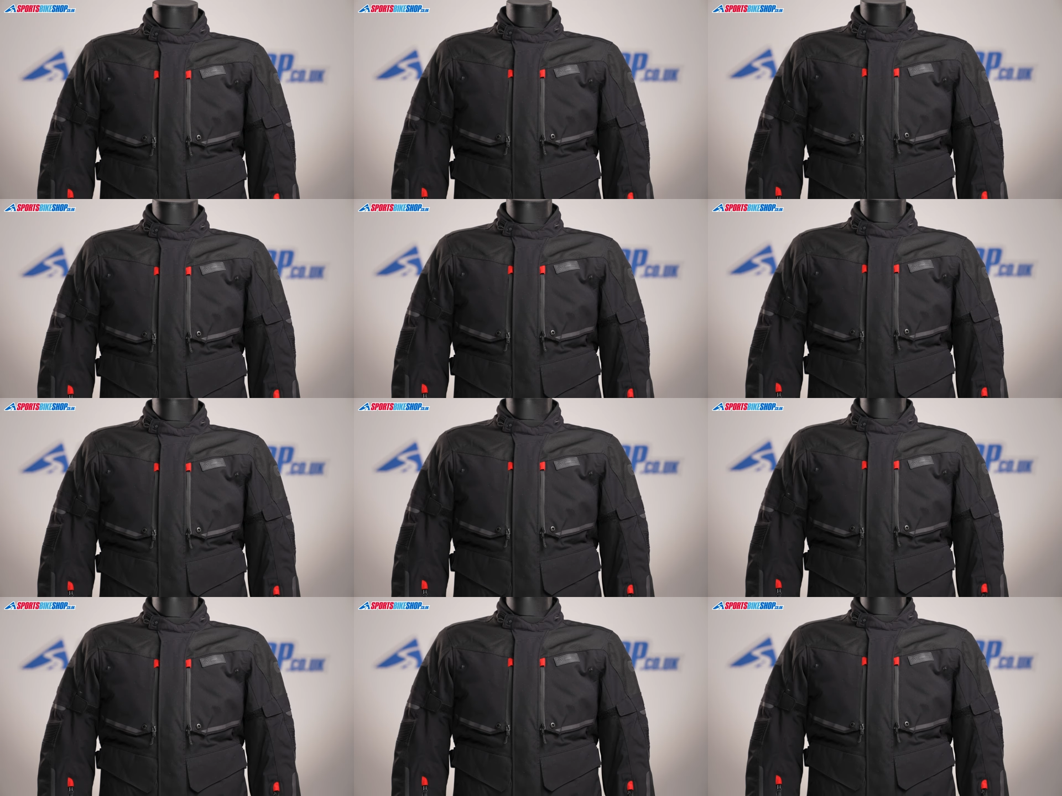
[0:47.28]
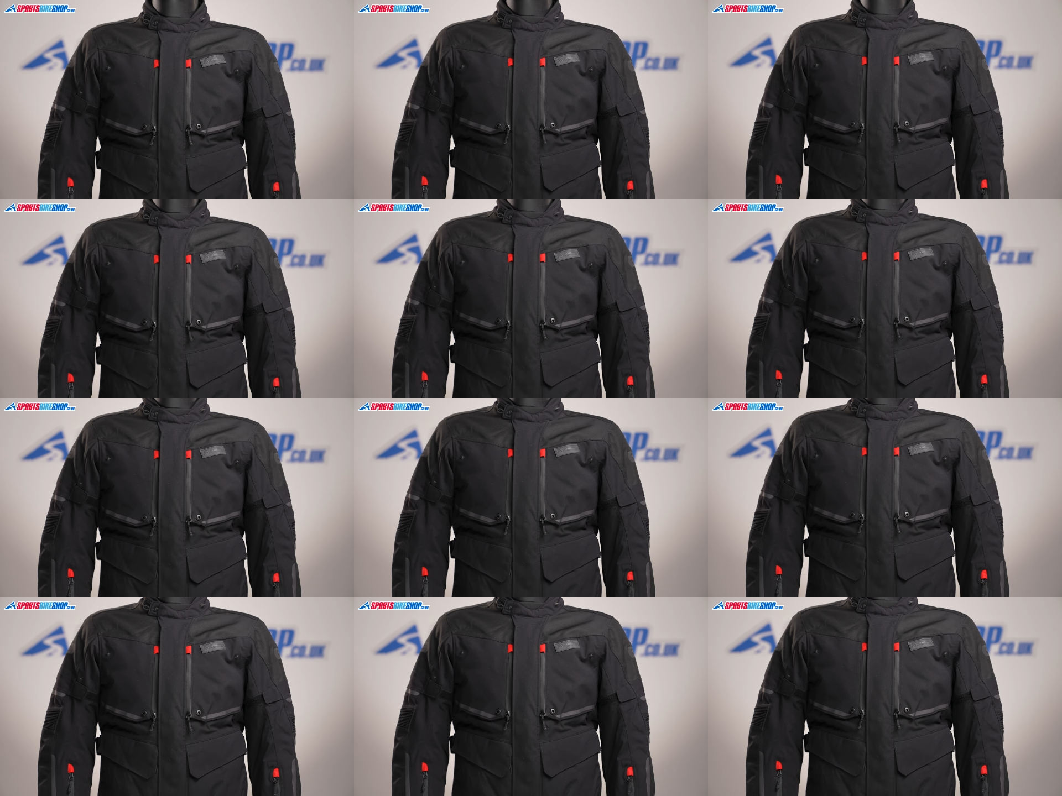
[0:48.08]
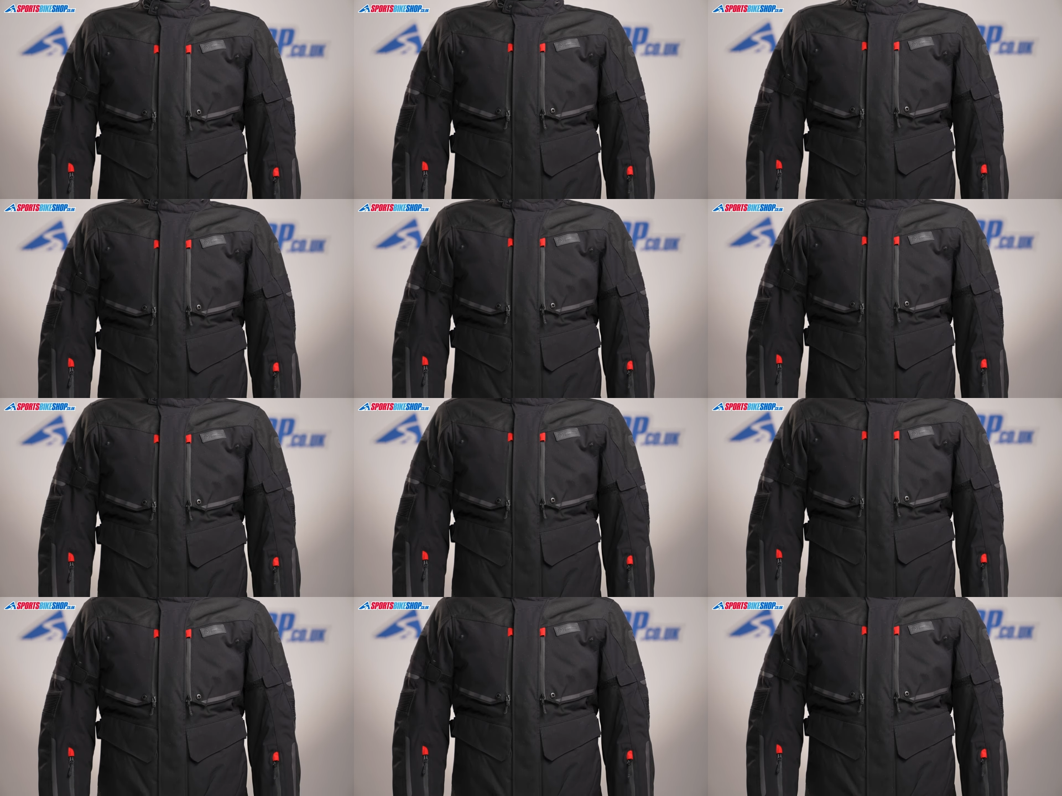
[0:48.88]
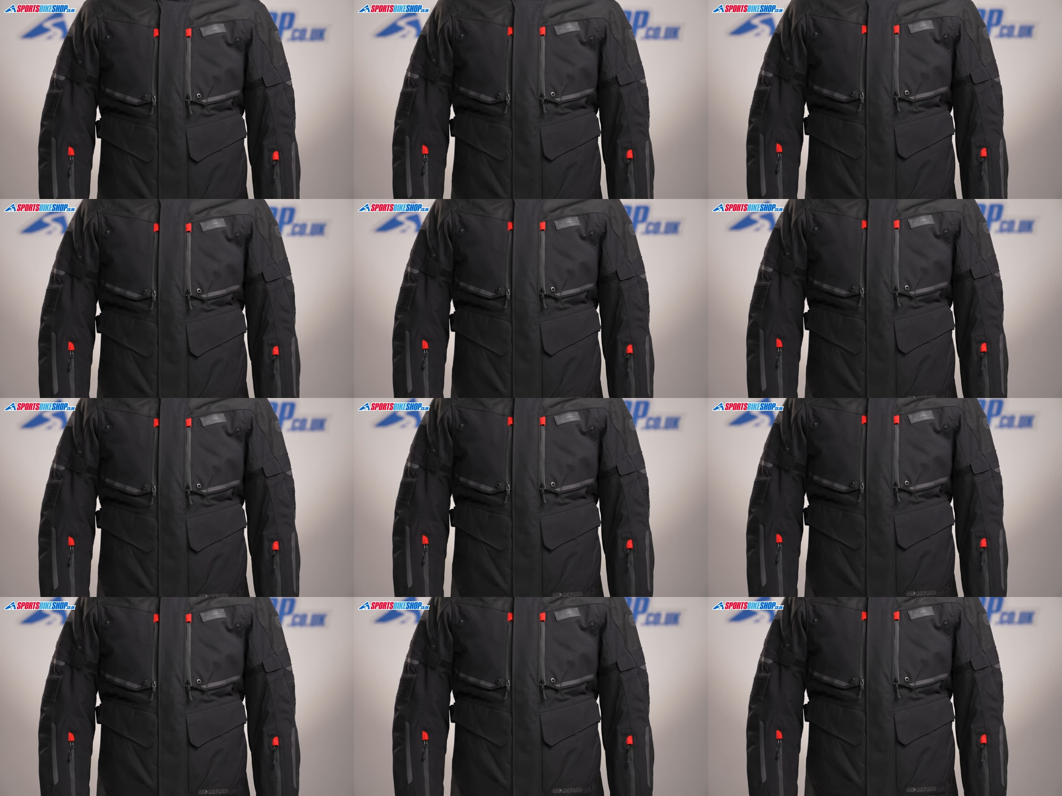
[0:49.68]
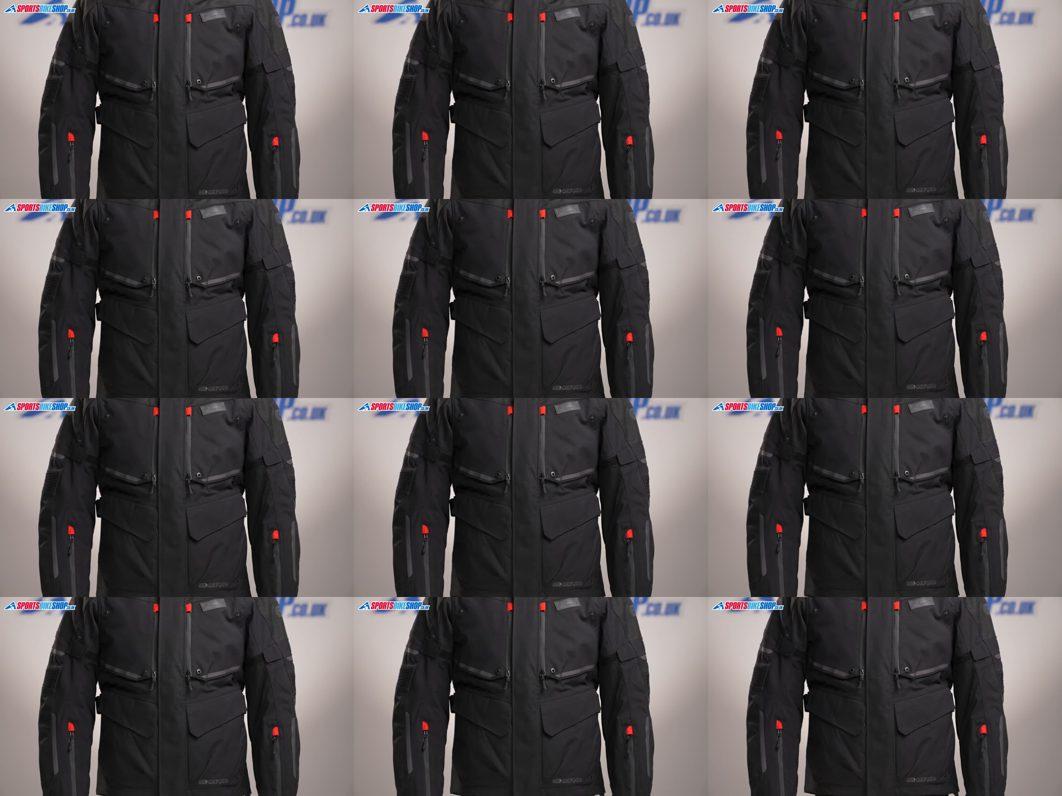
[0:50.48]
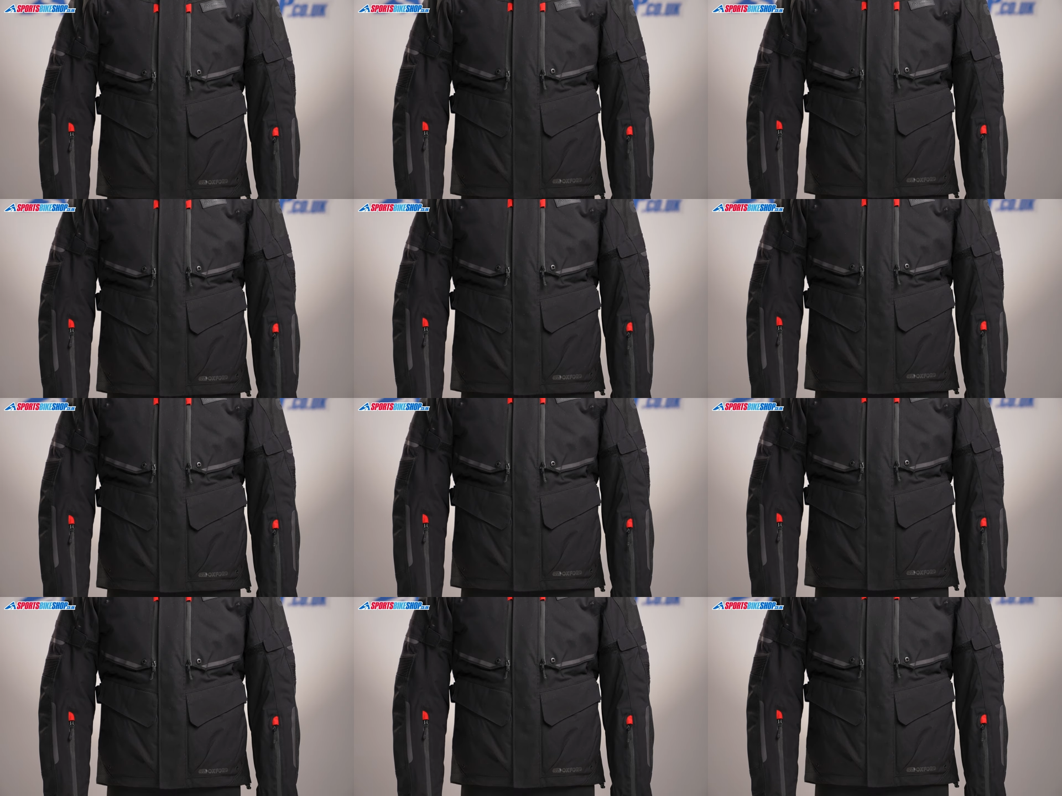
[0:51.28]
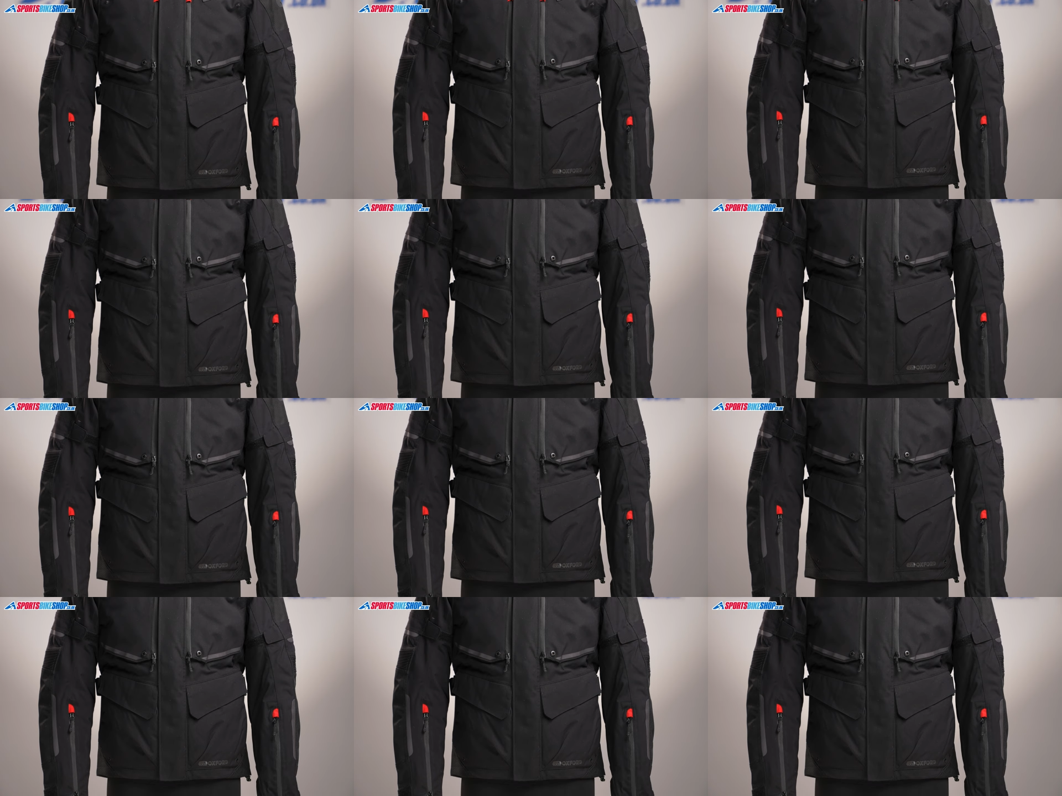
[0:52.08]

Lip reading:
Nobody's mouth can be seen.